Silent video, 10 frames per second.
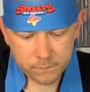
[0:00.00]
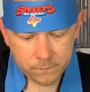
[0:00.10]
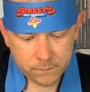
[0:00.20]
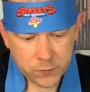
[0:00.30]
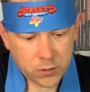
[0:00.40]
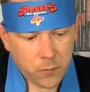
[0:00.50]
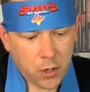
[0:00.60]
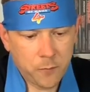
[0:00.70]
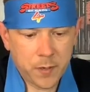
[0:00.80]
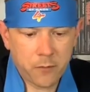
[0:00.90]
Shall we
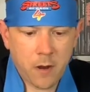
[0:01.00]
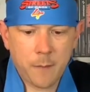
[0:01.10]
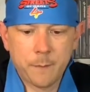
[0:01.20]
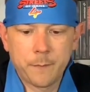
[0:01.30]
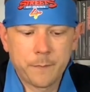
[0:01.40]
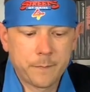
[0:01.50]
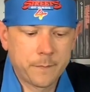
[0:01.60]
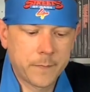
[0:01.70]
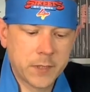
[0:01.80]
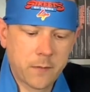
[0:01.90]
open her up?
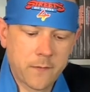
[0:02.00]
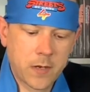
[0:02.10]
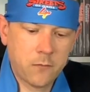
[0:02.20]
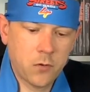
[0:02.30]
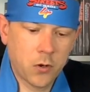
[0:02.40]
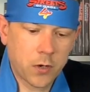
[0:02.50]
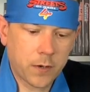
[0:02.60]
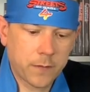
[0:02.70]
Shall we have a little look?